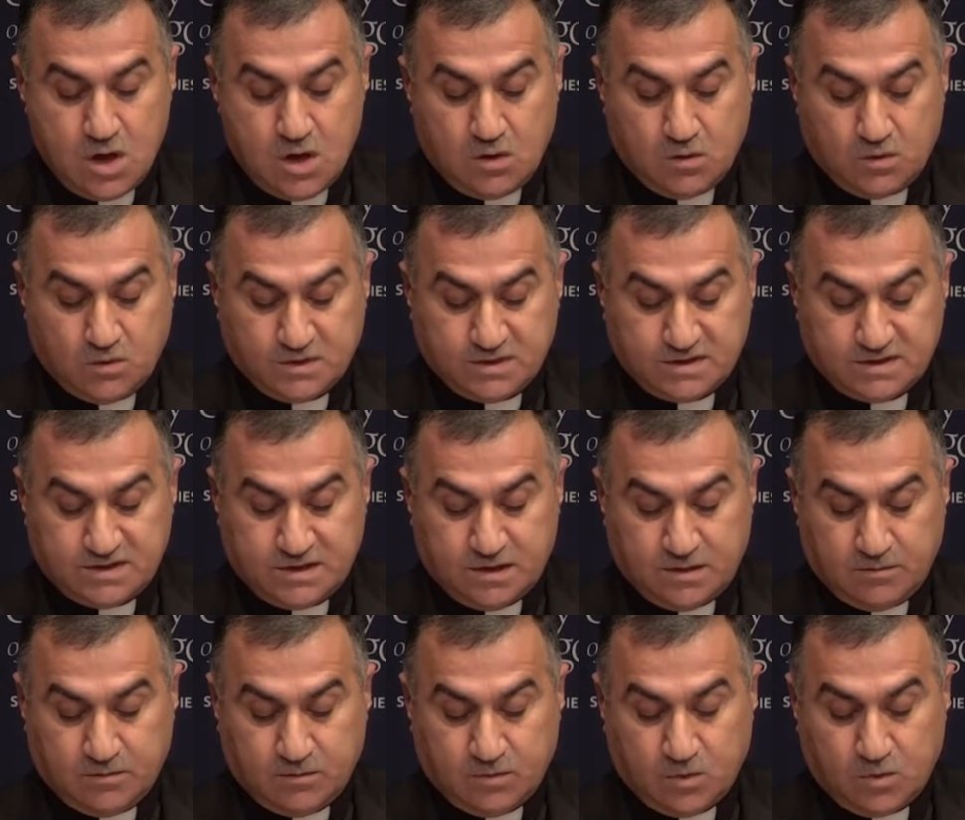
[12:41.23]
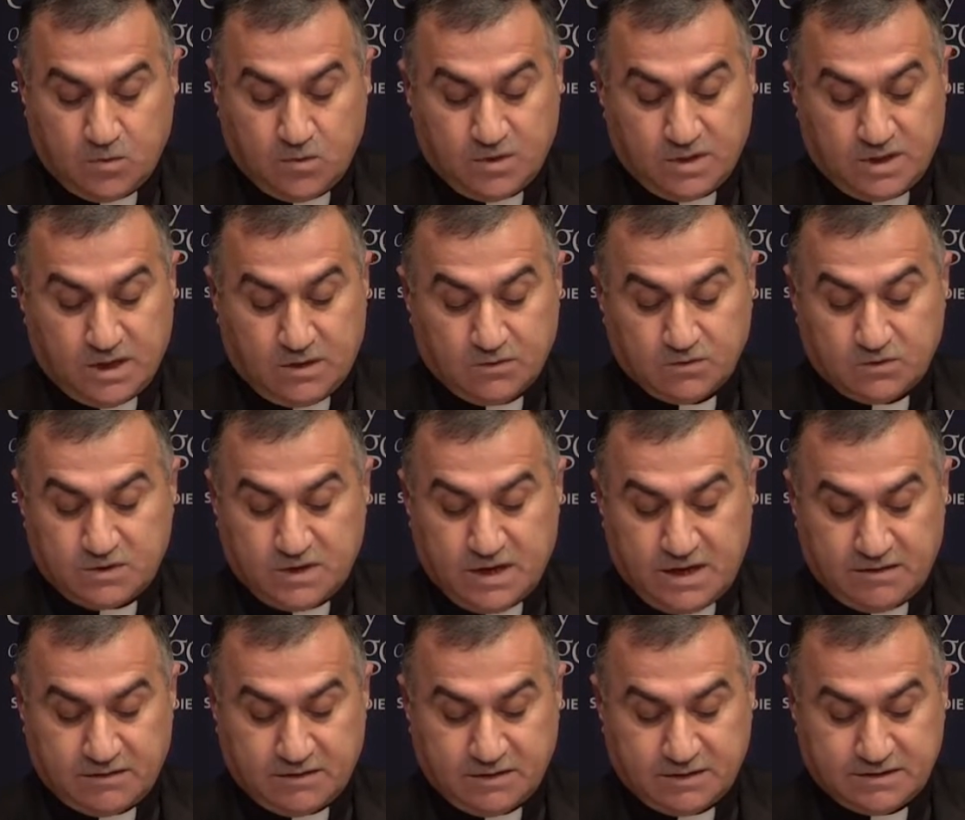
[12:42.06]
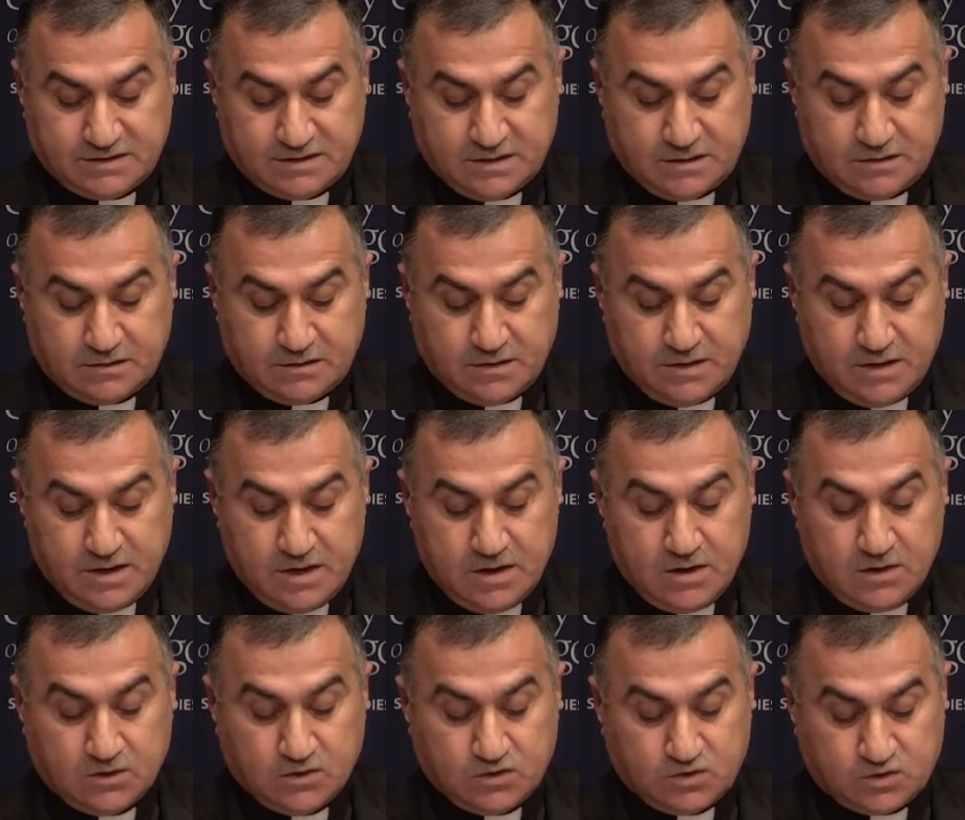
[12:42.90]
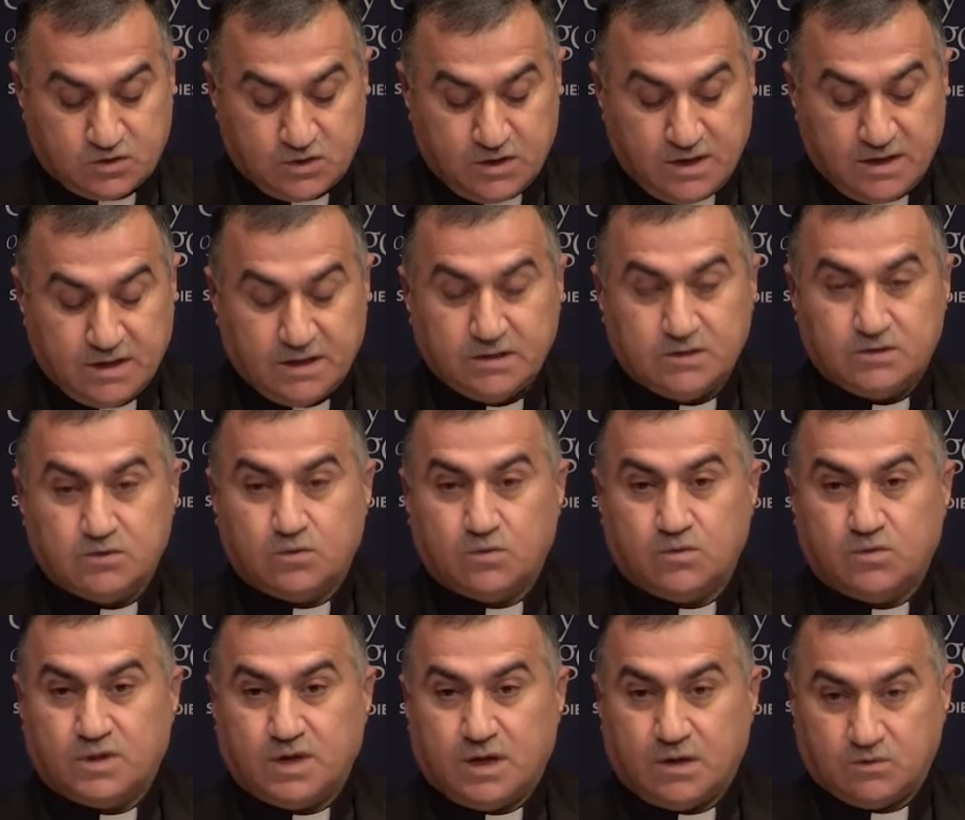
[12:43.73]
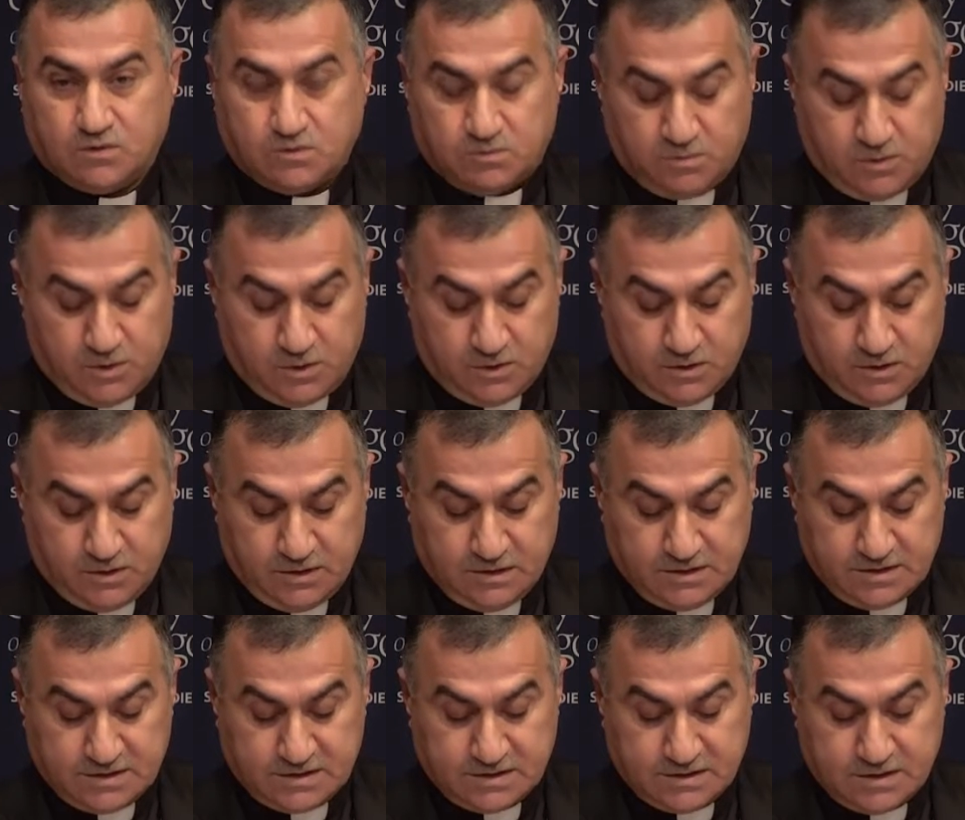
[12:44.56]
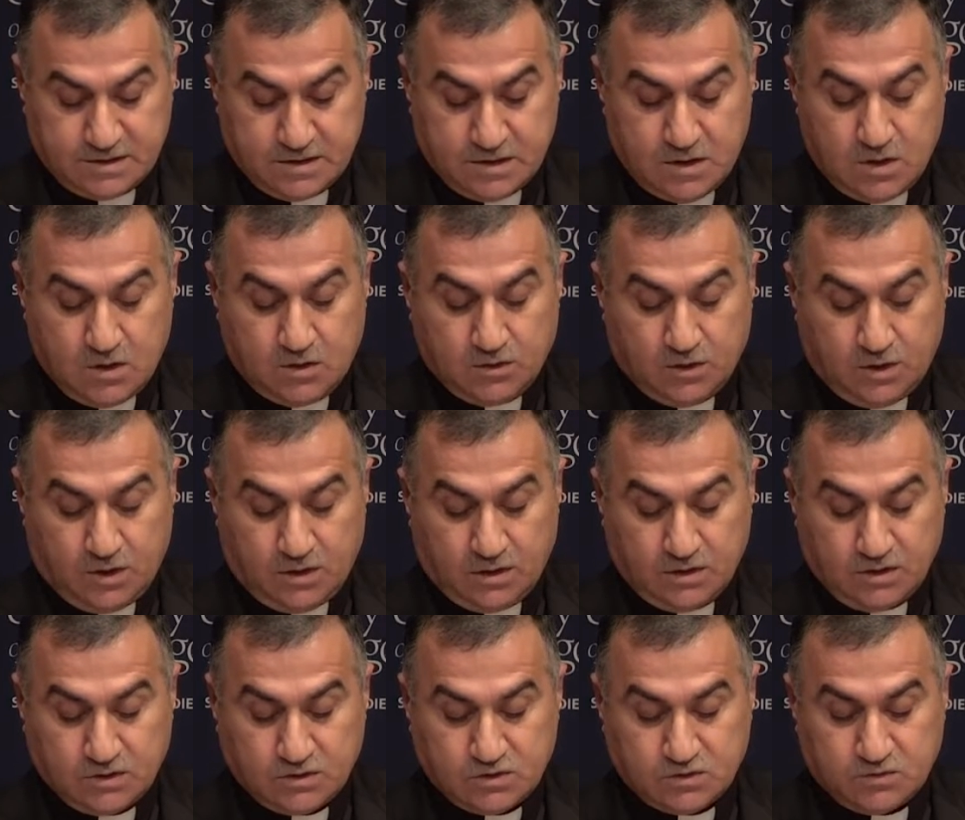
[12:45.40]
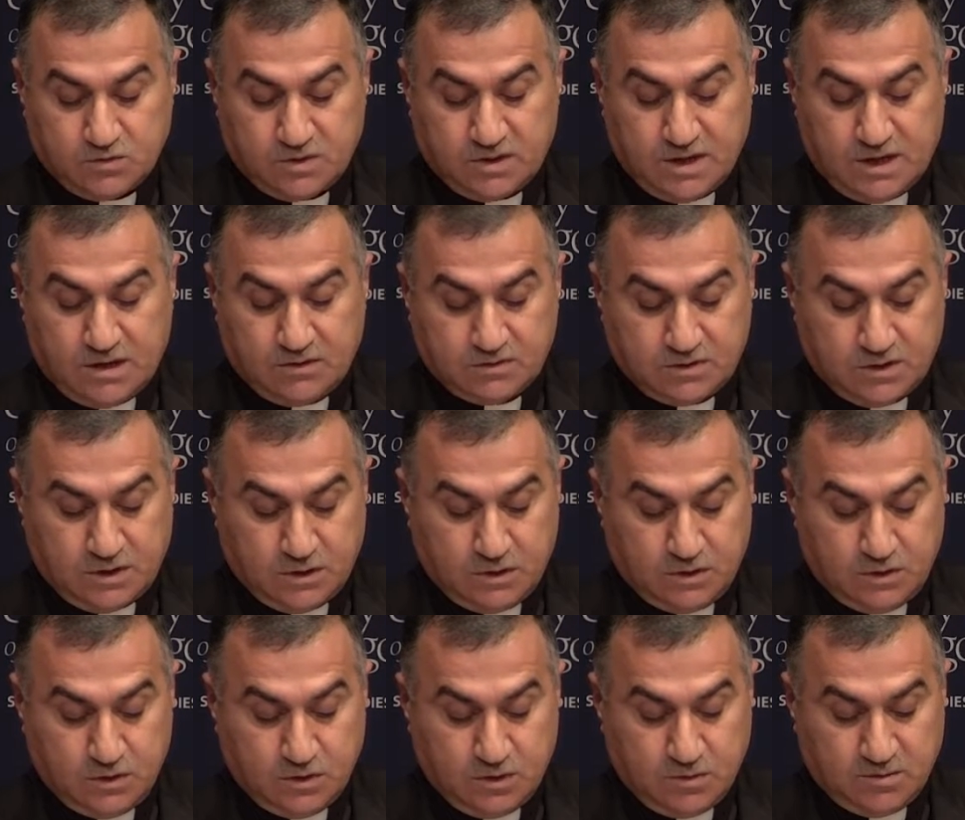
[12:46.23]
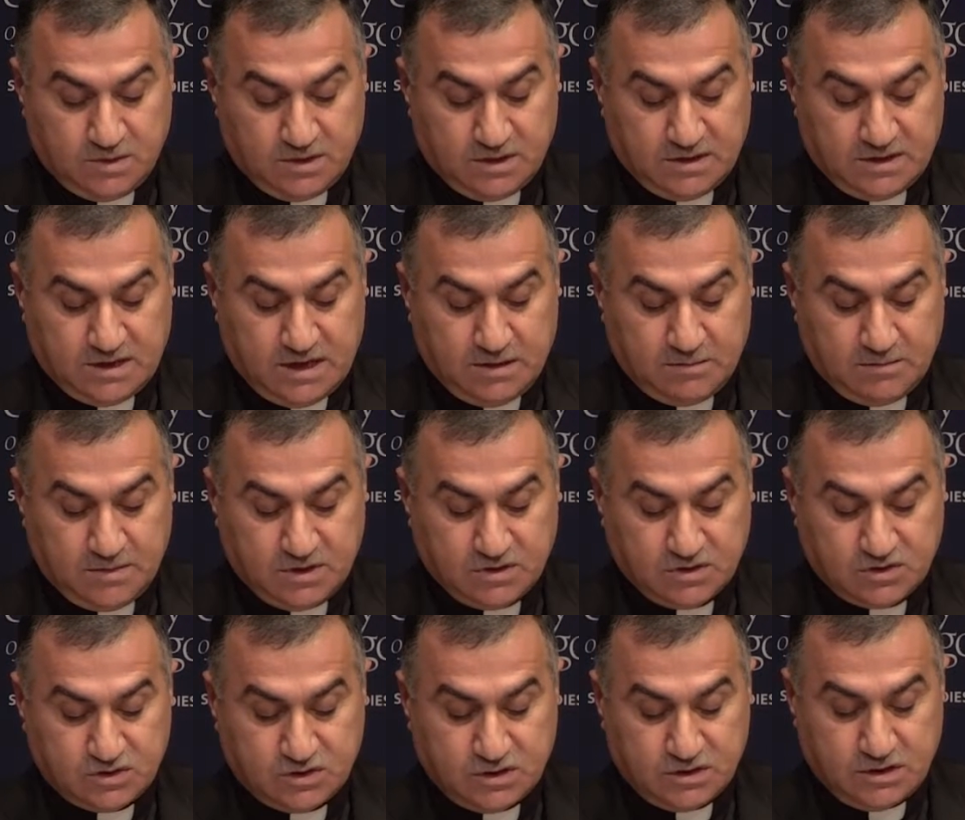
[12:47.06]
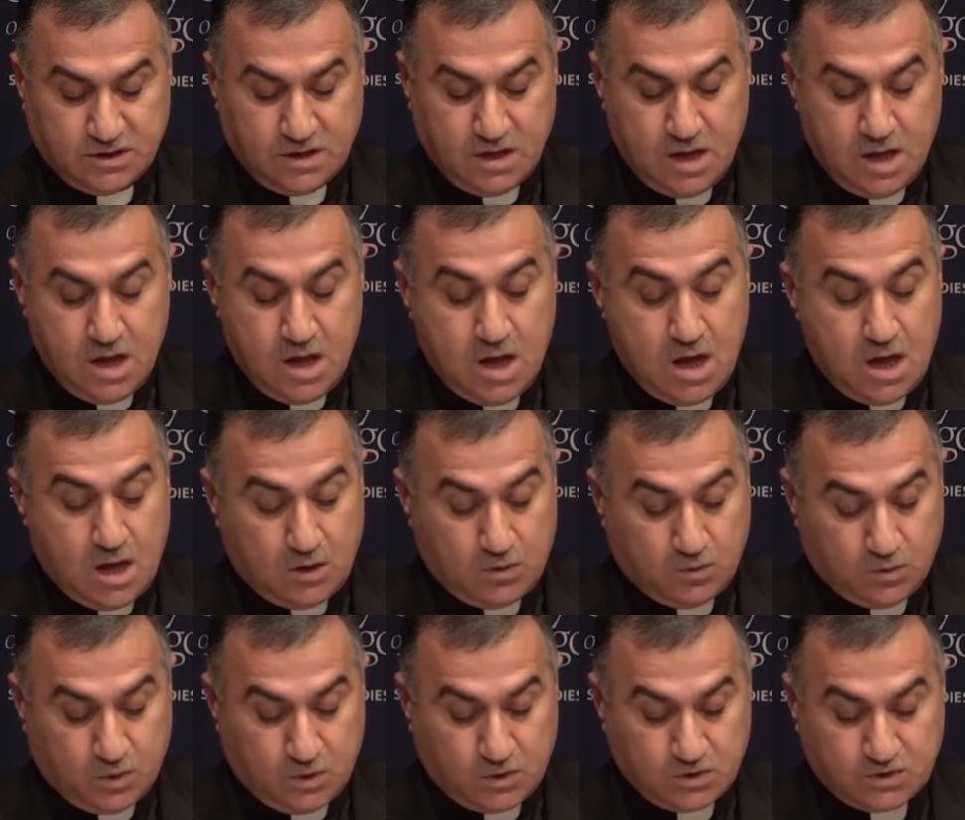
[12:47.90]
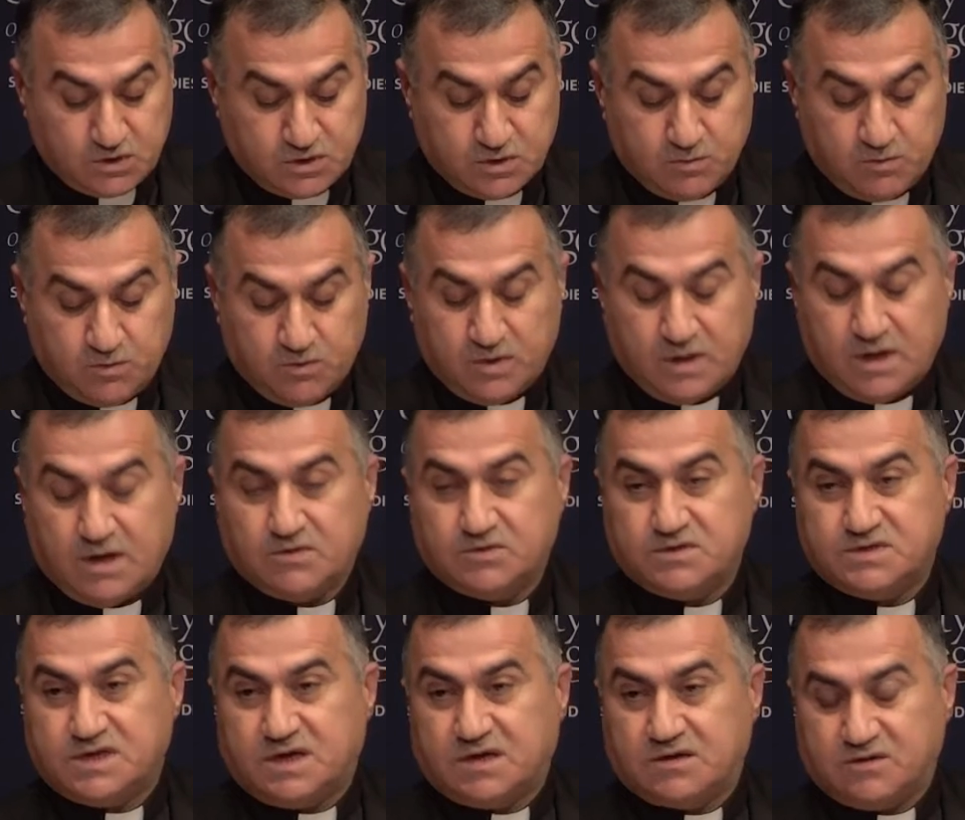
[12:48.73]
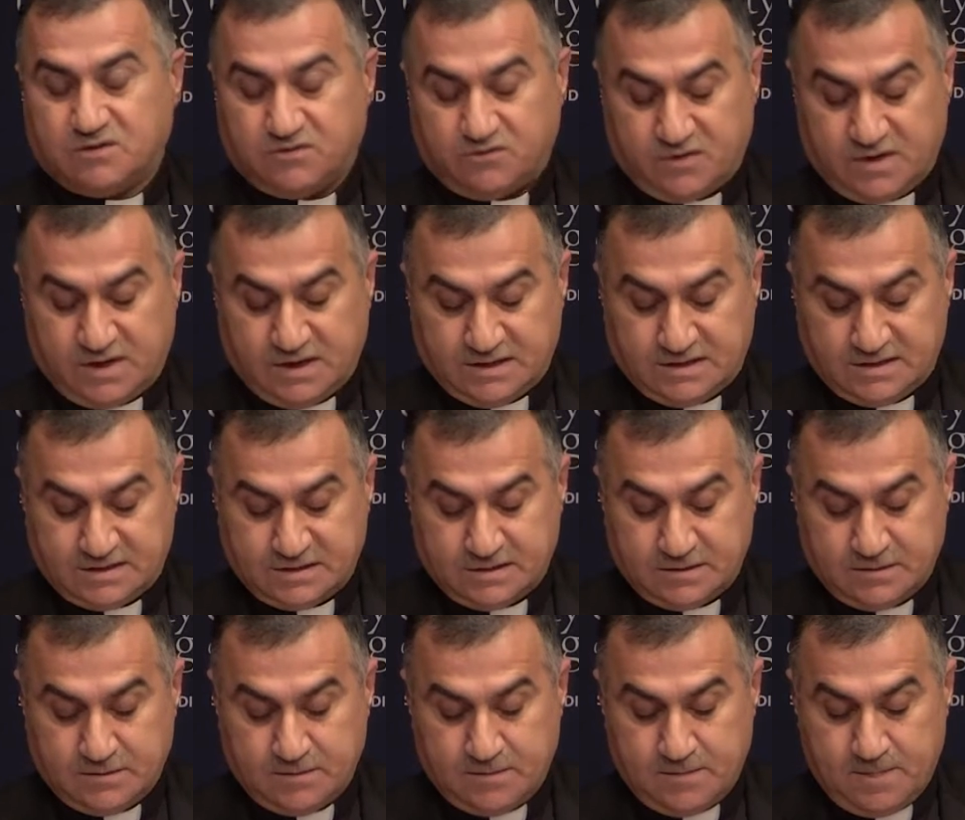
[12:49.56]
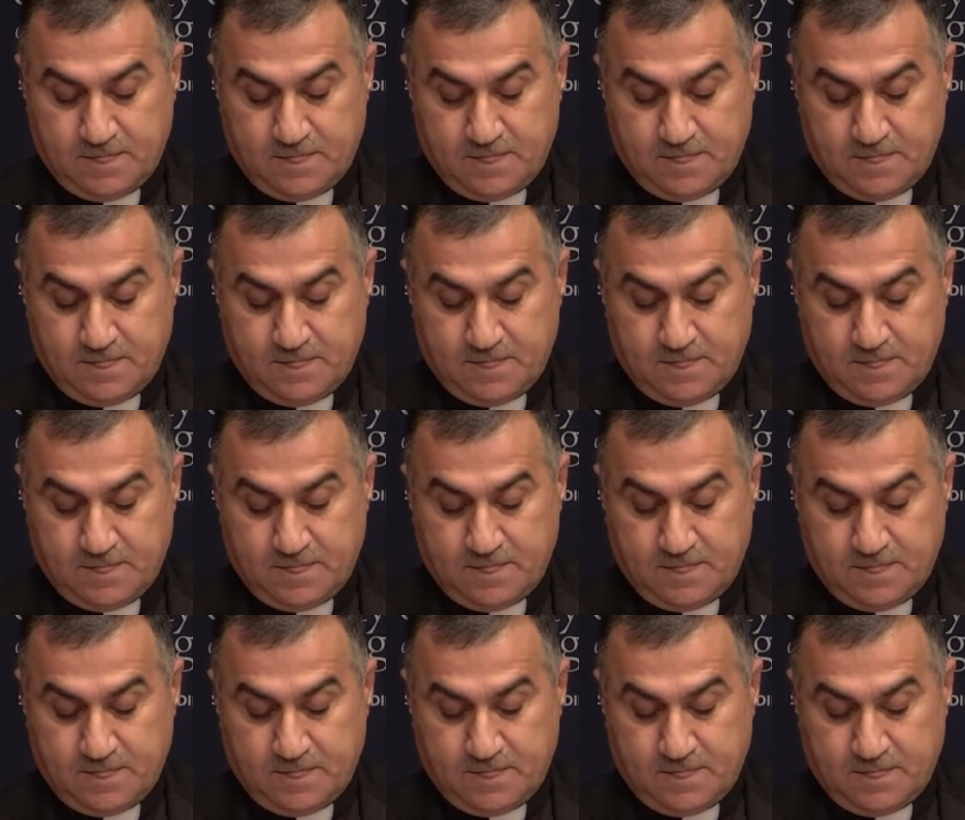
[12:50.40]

wisdom without character, trade without morals, knowledge without a human dimension, and worship without sacrifice,